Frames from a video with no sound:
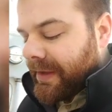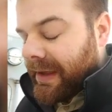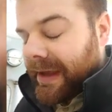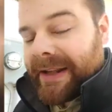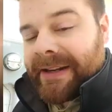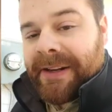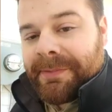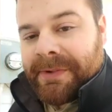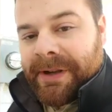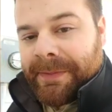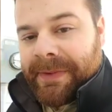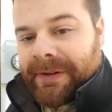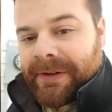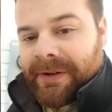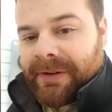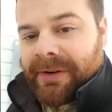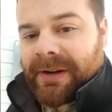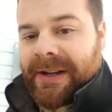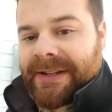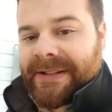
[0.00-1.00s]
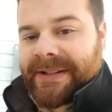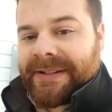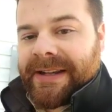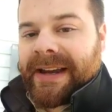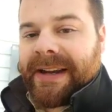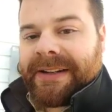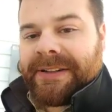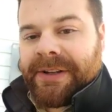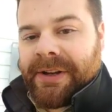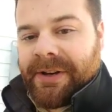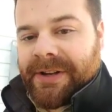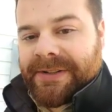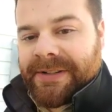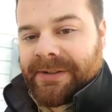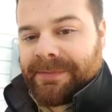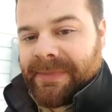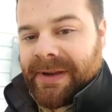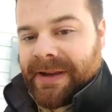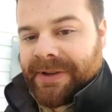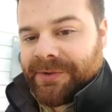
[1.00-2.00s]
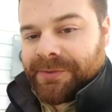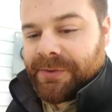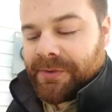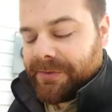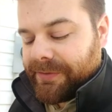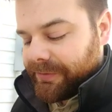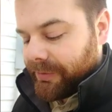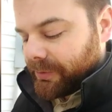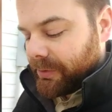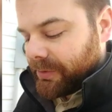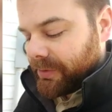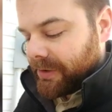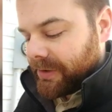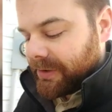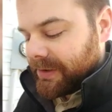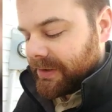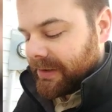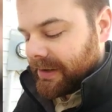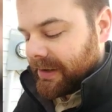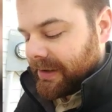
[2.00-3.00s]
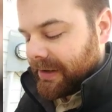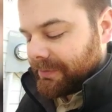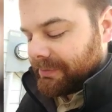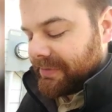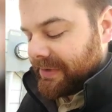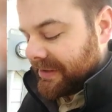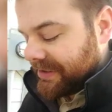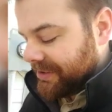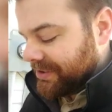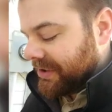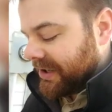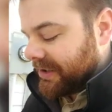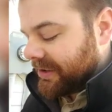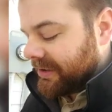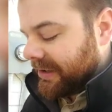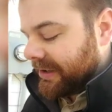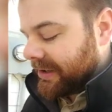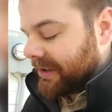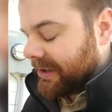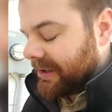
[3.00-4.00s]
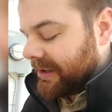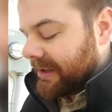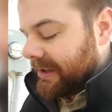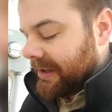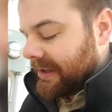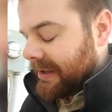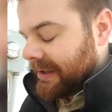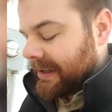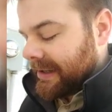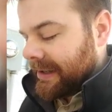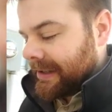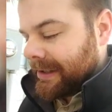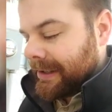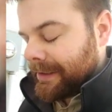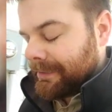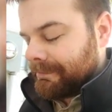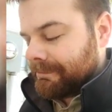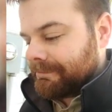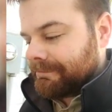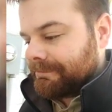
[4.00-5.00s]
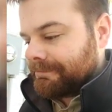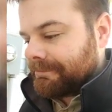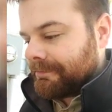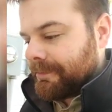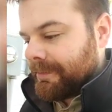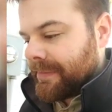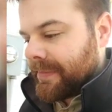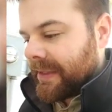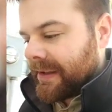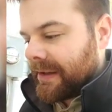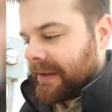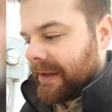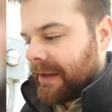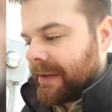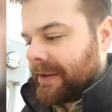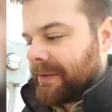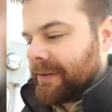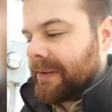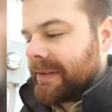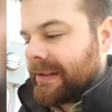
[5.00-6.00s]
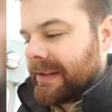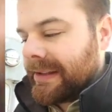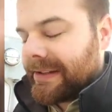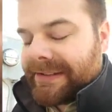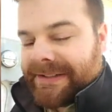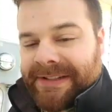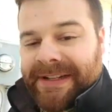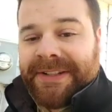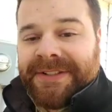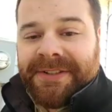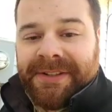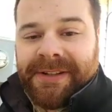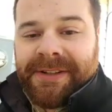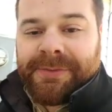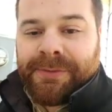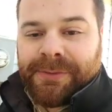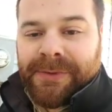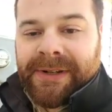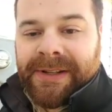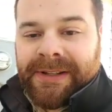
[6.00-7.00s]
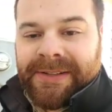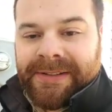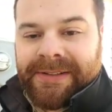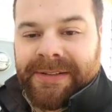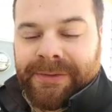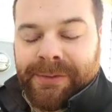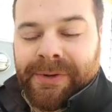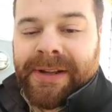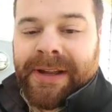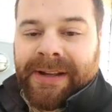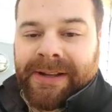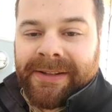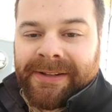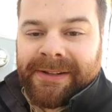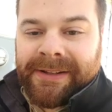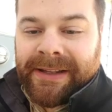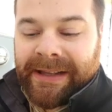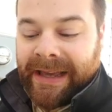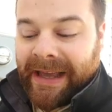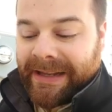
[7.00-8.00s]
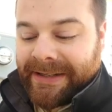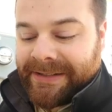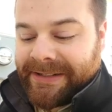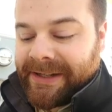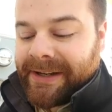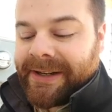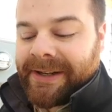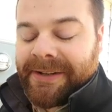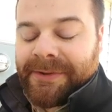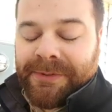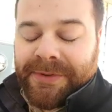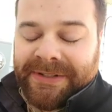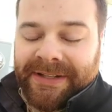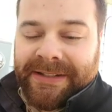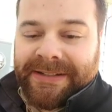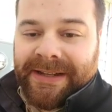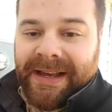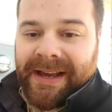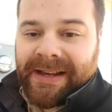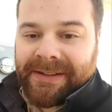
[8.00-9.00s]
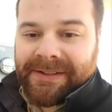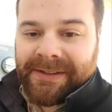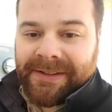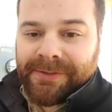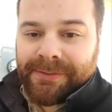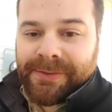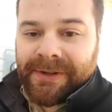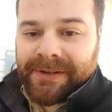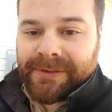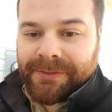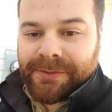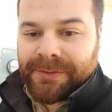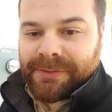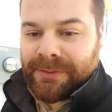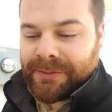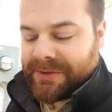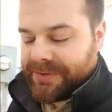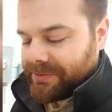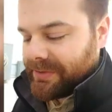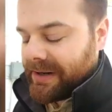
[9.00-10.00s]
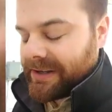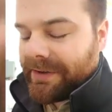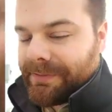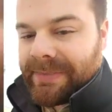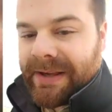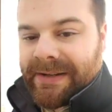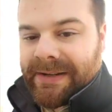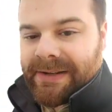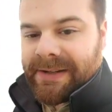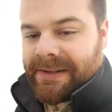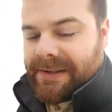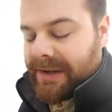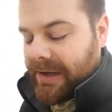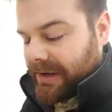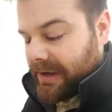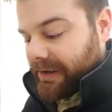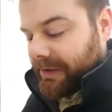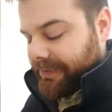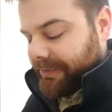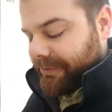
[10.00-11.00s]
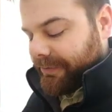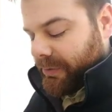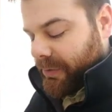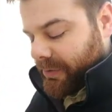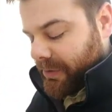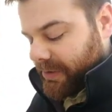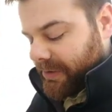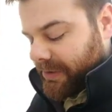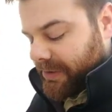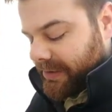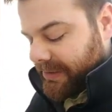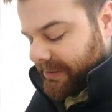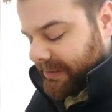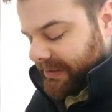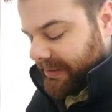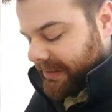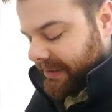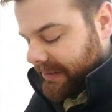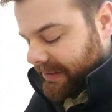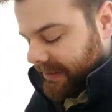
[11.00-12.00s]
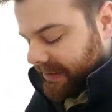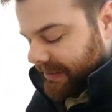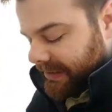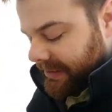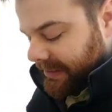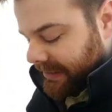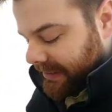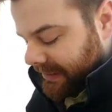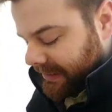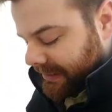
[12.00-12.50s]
I ended up coming across a diagnostic manual for this generator, and essentially what I had done was exactly what was recommended for the